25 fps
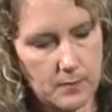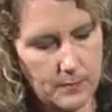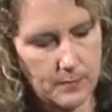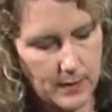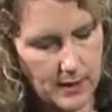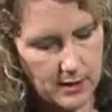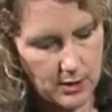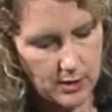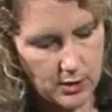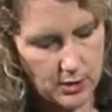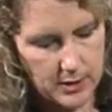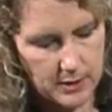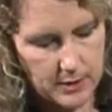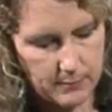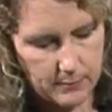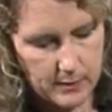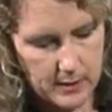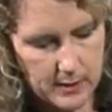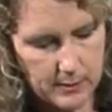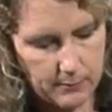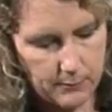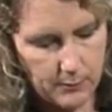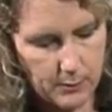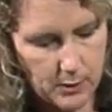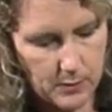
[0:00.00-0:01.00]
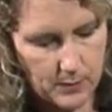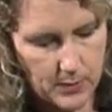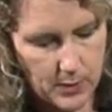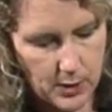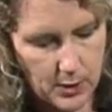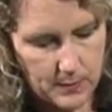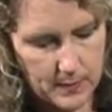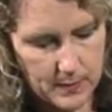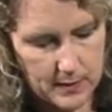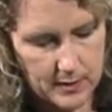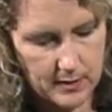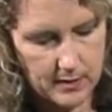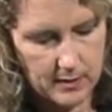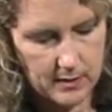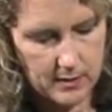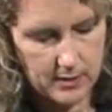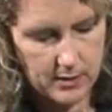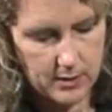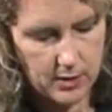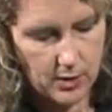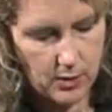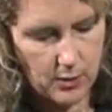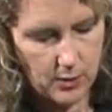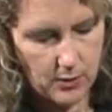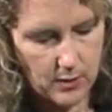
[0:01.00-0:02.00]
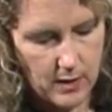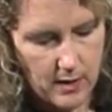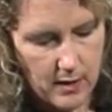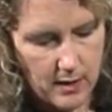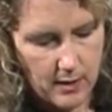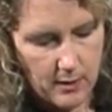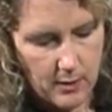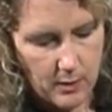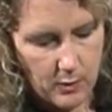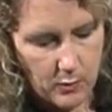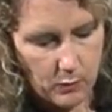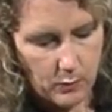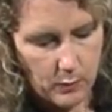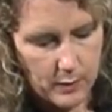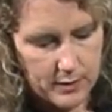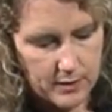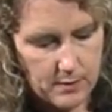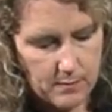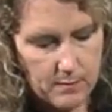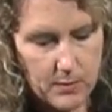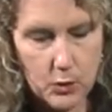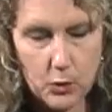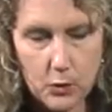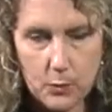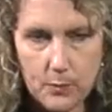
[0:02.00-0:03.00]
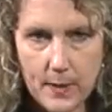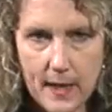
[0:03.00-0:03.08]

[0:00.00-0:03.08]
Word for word: but used for different purposes. So with the milk